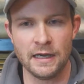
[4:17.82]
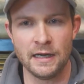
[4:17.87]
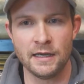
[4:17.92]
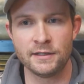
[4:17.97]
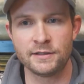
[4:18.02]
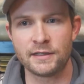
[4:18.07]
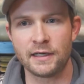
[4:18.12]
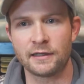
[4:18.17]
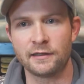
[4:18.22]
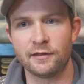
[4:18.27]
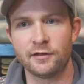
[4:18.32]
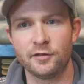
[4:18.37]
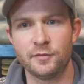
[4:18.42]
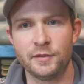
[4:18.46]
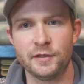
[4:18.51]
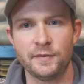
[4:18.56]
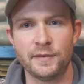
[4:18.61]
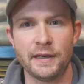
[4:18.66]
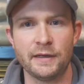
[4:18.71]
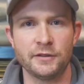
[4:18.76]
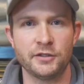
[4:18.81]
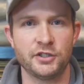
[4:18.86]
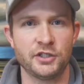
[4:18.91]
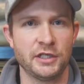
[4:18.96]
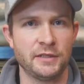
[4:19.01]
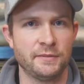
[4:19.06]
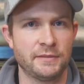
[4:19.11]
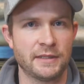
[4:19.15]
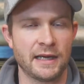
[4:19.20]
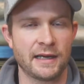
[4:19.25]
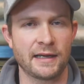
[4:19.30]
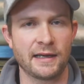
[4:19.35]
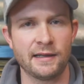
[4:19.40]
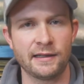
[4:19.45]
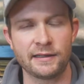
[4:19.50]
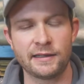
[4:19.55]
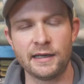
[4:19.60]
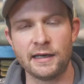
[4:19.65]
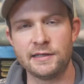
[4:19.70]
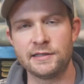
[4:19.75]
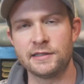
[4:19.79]
Let's talk a little bit about sheep tag
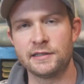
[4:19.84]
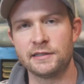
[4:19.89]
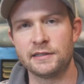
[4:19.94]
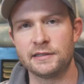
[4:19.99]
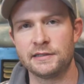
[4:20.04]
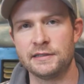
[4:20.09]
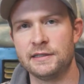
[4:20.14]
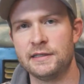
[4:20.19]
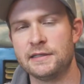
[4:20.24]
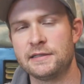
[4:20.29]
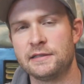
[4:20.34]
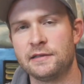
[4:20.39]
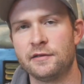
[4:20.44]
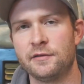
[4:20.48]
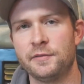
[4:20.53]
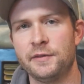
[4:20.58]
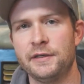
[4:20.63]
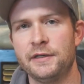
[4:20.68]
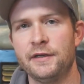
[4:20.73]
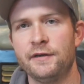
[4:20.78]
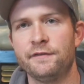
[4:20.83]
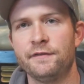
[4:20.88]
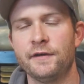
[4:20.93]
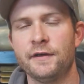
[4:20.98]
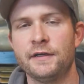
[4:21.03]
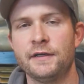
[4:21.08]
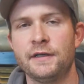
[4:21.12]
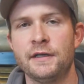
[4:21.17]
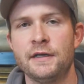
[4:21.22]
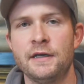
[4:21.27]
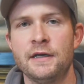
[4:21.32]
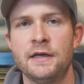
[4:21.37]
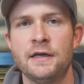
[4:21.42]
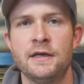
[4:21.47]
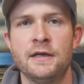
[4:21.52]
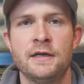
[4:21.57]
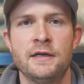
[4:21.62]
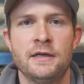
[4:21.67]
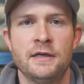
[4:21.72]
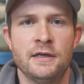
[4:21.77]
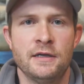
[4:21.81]
allocation, because it is a little bit different.
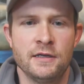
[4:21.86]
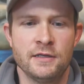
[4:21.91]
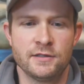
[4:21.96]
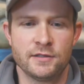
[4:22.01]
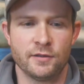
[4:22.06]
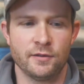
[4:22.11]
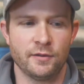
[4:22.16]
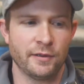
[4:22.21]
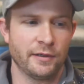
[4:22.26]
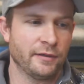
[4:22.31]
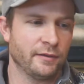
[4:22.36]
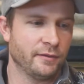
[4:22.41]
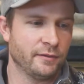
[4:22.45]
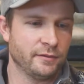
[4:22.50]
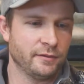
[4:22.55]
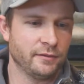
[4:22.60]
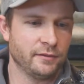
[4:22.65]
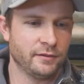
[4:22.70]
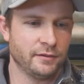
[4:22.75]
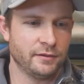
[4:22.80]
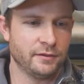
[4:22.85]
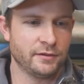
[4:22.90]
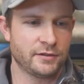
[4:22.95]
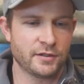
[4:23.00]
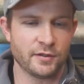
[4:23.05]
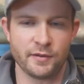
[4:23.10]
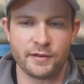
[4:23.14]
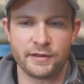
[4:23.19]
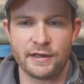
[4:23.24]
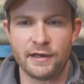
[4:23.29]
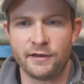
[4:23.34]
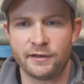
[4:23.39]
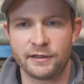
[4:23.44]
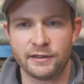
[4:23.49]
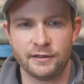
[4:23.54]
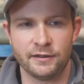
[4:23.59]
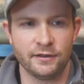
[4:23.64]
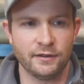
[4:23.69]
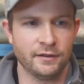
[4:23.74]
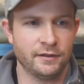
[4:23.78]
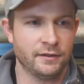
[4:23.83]
So with elk
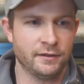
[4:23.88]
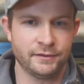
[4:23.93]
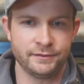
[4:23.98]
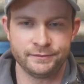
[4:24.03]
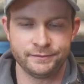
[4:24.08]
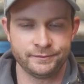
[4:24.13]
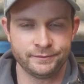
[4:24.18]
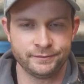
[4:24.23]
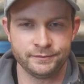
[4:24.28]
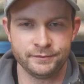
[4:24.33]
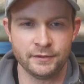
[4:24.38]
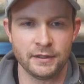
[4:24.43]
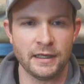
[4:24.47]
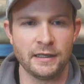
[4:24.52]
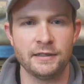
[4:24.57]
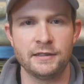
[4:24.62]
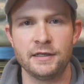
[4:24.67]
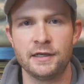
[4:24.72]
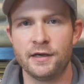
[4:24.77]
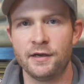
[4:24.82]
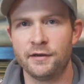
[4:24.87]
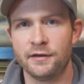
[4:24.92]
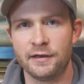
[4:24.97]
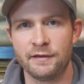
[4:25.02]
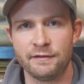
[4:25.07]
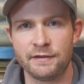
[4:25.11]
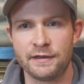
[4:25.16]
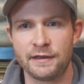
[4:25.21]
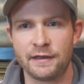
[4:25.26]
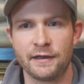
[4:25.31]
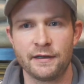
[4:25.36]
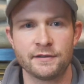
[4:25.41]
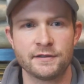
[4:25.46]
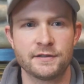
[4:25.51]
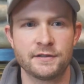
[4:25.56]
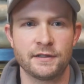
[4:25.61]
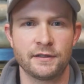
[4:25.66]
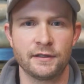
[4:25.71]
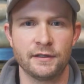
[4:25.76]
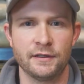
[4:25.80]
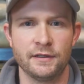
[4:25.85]
and deer and everything
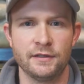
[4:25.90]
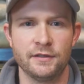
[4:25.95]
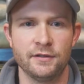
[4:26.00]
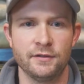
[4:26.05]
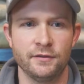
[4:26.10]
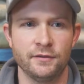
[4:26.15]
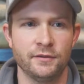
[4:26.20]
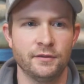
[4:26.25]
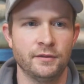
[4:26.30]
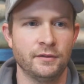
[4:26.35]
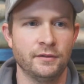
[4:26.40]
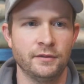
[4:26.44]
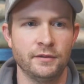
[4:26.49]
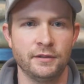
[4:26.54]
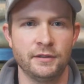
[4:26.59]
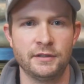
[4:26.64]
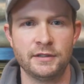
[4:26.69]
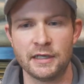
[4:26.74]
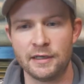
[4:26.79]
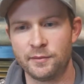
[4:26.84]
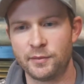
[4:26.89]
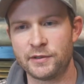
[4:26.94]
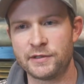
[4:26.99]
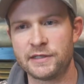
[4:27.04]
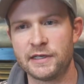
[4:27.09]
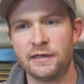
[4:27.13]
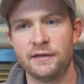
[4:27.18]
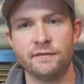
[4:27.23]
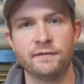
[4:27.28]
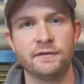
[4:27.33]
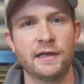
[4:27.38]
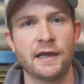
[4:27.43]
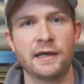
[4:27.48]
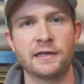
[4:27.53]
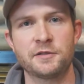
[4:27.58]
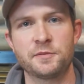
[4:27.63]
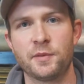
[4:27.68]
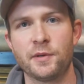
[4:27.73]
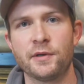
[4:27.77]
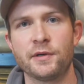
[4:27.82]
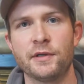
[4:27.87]
else, they're going to do 10% of
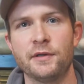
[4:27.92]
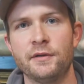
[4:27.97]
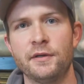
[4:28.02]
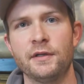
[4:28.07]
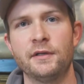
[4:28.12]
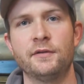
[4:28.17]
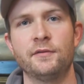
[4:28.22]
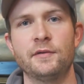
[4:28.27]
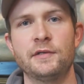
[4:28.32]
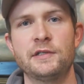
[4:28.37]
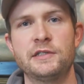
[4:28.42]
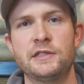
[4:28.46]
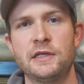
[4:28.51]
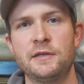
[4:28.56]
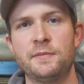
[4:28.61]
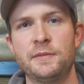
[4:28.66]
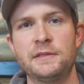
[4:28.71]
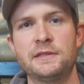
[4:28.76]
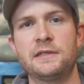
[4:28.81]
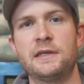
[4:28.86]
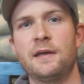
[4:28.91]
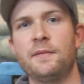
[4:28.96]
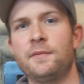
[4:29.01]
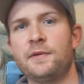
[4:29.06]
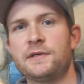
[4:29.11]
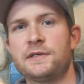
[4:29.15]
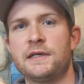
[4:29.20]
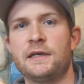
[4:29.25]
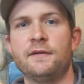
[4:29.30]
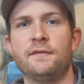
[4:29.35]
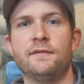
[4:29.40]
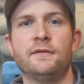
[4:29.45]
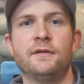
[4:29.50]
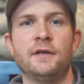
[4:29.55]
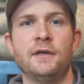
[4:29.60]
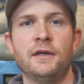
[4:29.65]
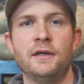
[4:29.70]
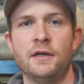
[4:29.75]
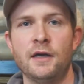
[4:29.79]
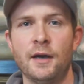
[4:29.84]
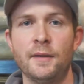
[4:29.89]
tags per unit. With sheep, it's 10%
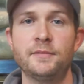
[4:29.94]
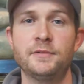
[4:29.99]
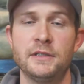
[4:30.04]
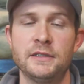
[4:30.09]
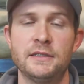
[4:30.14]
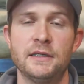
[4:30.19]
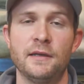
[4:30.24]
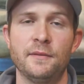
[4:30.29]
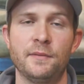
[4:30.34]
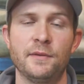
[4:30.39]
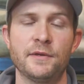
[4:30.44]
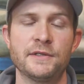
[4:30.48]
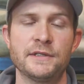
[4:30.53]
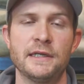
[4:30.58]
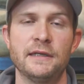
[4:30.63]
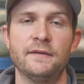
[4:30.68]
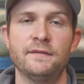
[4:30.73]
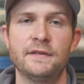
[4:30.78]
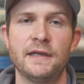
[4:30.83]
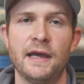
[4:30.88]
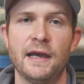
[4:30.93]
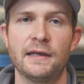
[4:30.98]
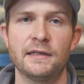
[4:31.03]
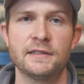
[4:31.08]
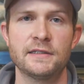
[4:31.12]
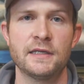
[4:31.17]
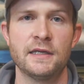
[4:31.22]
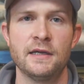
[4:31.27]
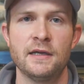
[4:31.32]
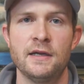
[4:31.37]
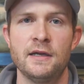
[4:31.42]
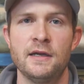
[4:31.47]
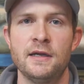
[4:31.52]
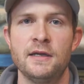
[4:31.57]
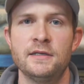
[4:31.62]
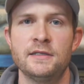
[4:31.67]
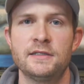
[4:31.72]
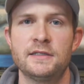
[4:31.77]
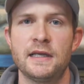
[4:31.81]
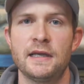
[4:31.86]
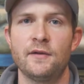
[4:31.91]
up to 10% of tags
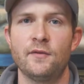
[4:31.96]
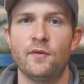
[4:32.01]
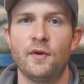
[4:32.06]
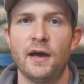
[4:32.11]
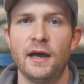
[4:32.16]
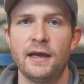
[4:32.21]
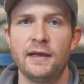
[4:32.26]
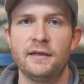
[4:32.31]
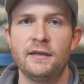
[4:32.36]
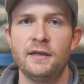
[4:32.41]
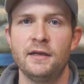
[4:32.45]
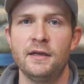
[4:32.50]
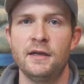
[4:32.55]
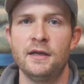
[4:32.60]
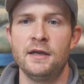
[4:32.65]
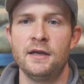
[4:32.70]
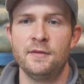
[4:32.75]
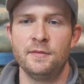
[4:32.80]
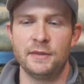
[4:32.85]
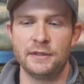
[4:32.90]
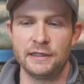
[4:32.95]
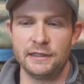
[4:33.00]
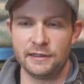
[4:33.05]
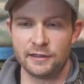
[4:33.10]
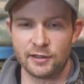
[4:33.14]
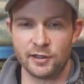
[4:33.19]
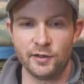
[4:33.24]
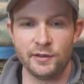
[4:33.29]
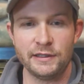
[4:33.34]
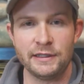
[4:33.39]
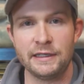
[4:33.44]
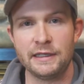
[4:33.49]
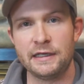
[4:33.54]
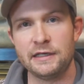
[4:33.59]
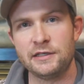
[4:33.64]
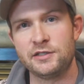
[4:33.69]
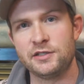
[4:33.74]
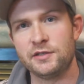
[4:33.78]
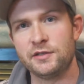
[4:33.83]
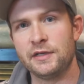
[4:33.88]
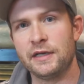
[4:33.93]
statewide. But then they'll go into
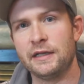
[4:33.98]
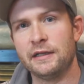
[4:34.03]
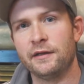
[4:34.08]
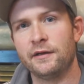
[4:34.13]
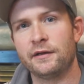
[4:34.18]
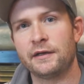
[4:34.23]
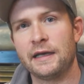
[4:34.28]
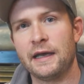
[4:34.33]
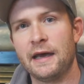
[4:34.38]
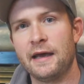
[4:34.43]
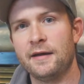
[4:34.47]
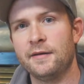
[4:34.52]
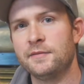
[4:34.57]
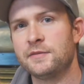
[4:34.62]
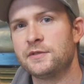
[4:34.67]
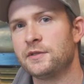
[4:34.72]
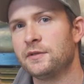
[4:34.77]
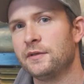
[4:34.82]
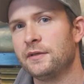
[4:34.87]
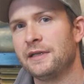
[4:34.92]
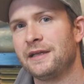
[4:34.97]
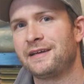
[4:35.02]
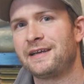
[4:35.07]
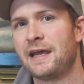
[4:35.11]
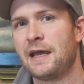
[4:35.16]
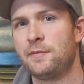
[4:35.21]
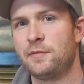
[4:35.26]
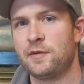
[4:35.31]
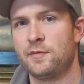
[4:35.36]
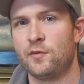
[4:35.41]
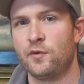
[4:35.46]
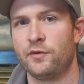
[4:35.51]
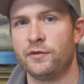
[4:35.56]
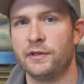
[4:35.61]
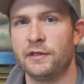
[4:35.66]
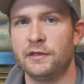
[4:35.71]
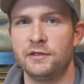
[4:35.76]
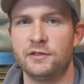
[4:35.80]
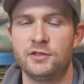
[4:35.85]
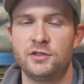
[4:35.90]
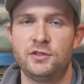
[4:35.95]
each unit and look at them, so they can't be more
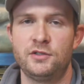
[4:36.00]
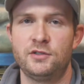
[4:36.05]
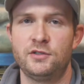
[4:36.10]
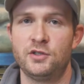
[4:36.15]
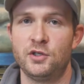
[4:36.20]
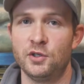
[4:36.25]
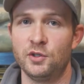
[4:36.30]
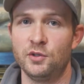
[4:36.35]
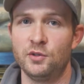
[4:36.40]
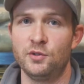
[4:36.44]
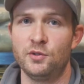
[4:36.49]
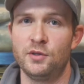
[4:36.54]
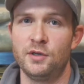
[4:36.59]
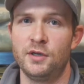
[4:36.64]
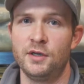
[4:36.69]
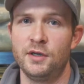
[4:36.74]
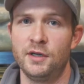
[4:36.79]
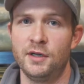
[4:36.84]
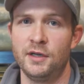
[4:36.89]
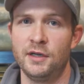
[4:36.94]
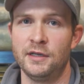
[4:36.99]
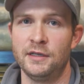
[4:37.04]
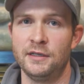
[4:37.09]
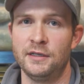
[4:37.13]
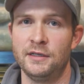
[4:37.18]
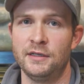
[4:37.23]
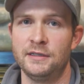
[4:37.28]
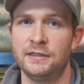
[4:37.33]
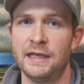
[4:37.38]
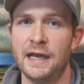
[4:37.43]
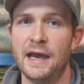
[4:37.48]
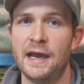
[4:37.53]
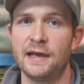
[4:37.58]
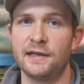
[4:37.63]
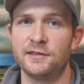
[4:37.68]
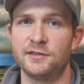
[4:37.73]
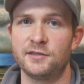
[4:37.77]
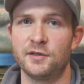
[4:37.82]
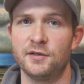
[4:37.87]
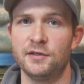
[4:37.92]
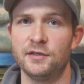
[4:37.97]
than 2
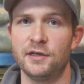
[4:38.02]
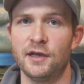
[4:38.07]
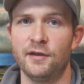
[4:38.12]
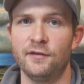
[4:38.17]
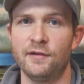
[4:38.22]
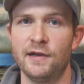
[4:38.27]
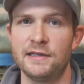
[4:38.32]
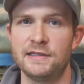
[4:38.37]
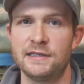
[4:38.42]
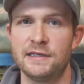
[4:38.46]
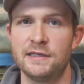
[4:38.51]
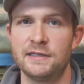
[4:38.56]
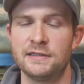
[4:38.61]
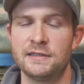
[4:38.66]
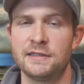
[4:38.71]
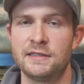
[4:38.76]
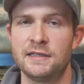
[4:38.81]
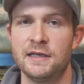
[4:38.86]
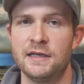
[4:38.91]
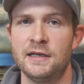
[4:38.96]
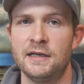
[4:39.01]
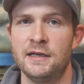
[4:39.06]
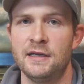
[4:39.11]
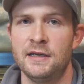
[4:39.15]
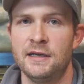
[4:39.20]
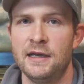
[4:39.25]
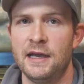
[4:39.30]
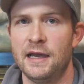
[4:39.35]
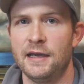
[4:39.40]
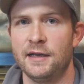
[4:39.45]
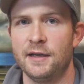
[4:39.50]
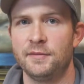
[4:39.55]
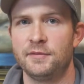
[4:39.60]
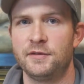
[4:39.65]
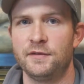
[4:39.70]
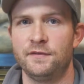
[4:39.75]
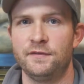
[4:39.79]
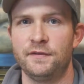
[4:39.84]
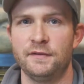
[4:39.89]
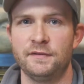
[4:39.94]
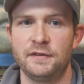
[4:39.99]
tags go to non-residents, and up
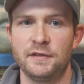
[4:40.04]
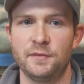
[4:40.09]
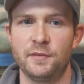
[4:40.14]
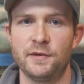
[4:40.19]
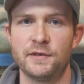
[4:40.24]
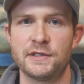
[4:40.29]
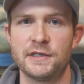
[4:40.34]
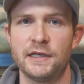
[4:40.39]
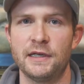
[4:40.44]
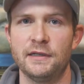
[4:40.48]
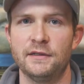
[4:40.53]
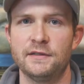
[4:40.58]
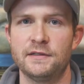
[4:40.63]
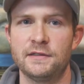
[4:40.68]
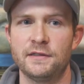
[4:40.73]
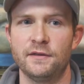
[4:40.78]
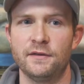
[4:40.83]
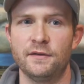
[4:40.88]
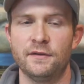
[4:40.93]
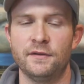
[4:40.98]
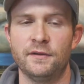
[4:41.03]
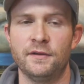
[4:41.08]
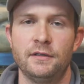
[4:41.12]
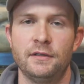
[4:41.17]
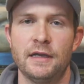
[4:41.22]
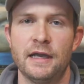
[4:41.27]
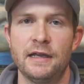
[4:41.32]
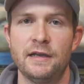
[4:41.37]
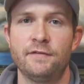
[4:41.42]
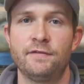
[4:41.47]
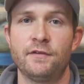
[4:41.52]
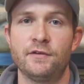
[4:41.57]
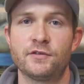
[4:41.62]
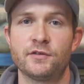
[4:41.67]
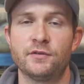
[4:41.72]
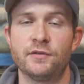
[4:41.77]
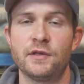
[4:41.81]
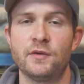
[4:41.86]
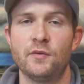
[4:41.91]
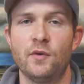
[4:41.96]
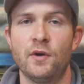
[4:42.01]
to 50%. So, and if there's
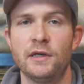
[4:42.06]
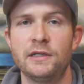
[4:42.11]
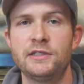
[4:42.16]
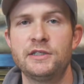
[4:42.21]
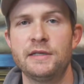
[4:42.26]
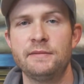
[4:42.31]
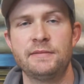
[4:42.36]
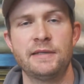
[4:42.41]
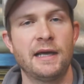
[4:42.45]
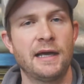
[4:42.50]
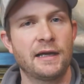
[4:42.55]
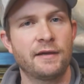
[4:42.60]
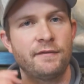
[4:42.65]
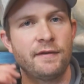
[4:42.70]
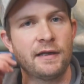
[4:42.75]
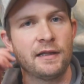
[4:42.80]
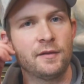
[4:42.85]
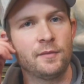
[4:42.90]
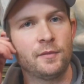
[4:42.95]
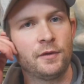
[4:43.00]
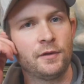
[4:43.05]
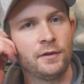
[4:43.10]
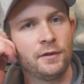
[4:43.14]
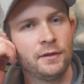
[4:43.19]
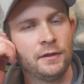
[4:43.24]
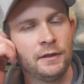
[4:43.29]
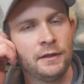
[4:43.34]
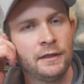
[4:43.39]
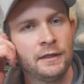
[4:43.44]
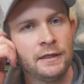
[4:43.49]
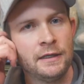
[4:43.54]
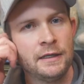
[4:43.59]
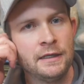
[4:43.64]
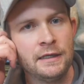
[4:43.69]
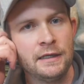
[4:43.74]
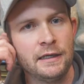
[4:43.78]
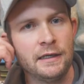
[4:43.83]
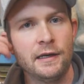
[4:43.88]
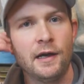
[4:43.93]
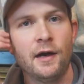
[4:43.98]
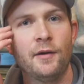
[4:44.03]
only 1 sheep tag available,
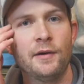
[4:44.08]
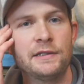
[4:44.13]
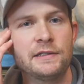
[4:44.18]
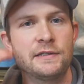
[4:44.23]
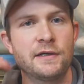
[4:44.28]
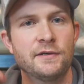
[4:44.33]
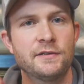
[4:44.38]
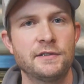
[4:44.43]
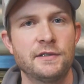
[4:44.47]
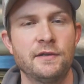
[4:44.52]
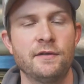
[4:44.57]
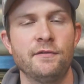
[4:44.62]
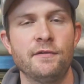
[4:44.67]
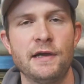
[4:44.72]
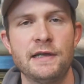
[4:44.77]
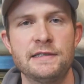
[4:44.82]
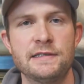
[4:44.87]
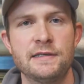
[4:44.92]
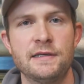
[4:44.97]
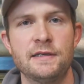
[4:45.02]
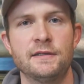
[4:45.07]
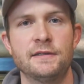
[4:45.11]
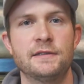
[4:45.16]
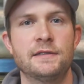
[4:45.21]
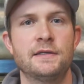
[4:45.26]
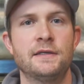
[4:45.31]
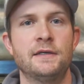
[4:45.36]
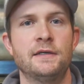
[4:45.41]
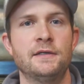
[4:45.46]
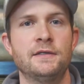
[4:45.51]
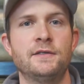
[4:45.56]
it always goes to the residents.